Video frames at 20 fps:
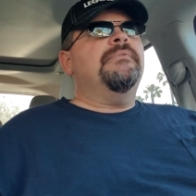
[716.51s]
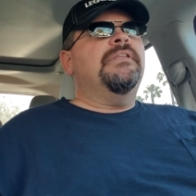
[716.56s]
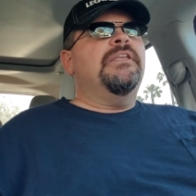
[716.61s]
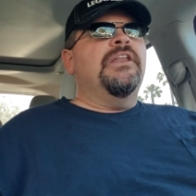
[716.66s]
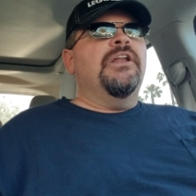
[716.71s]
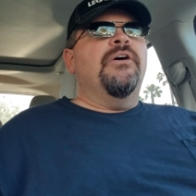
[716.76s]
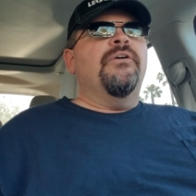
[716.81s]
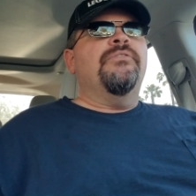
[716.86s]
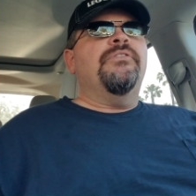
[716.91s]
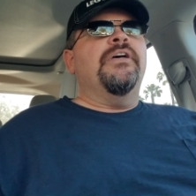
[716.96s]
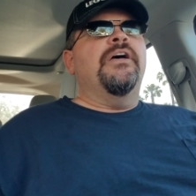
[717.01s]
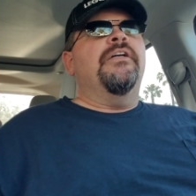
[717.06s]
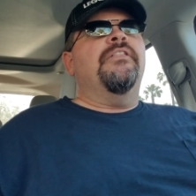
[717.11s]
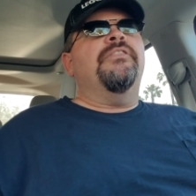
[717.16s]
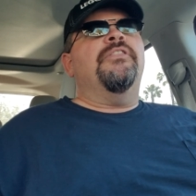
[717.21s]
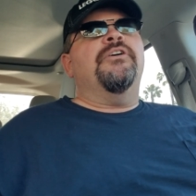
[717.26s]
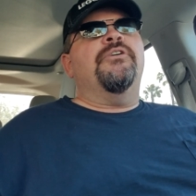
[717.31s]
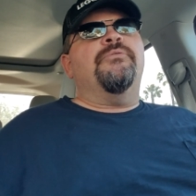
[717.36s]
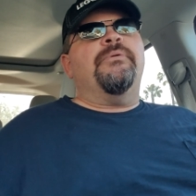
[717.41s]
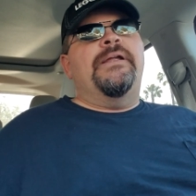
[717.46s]
you know, the,
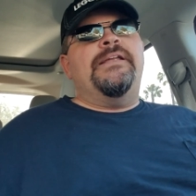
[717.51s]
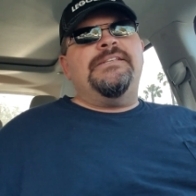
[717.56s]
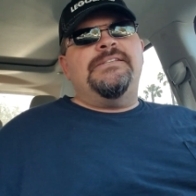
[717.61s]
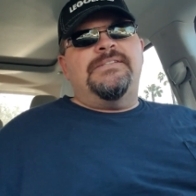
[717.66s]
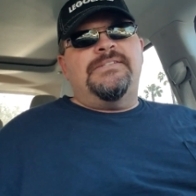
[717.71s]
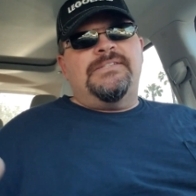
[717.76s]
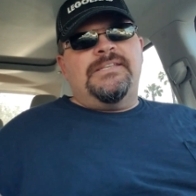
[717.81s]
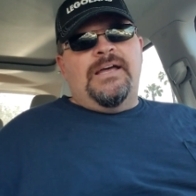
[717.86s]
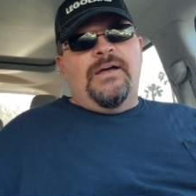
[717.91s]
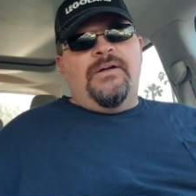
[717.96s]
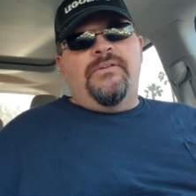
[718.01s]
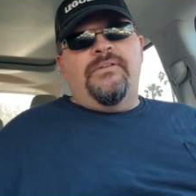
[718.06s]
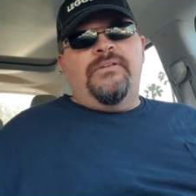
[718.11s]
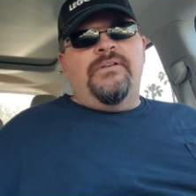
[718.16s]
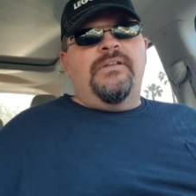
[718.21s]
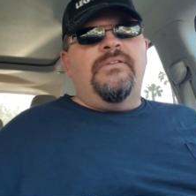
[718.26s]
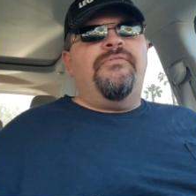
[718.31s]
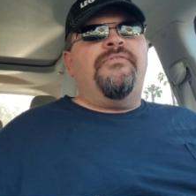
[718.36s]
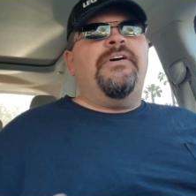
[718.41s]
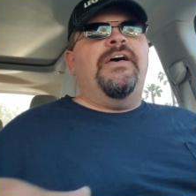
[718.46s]
the great
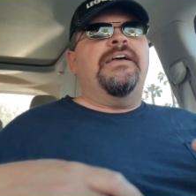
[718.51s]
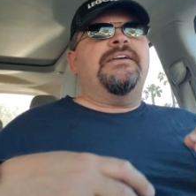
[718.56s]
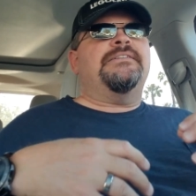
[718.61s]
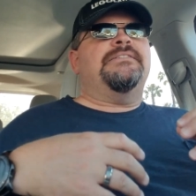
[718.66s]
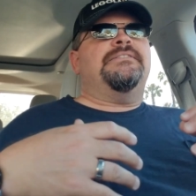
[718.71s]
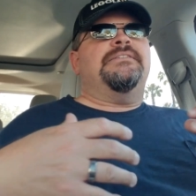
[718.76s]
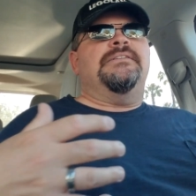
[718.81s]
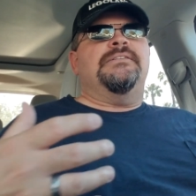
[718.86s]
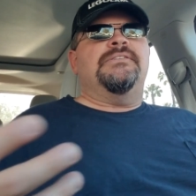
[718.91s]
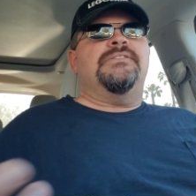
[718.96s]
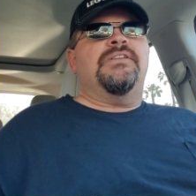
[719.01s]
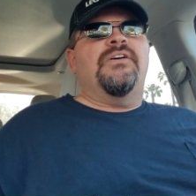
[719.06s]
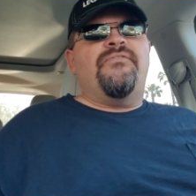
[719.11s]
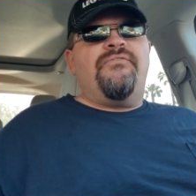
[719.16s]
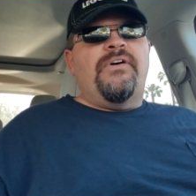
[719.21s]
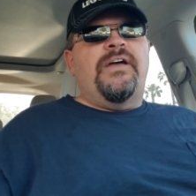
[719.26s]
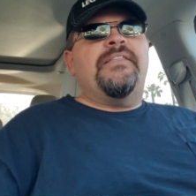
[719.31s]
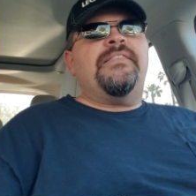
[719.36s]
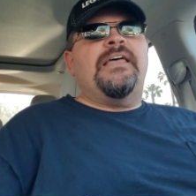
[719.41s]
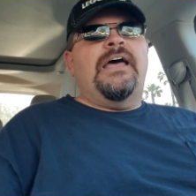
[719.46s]
sound effects and stuff
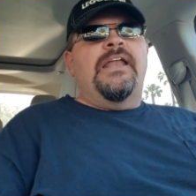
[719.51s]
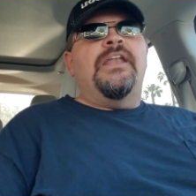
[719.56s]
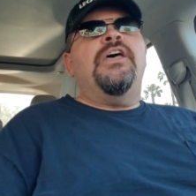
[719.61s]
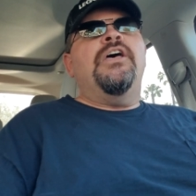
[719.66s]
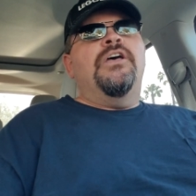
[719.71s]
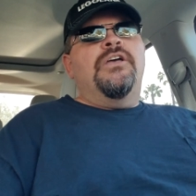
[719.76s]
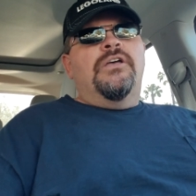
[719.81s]
like that.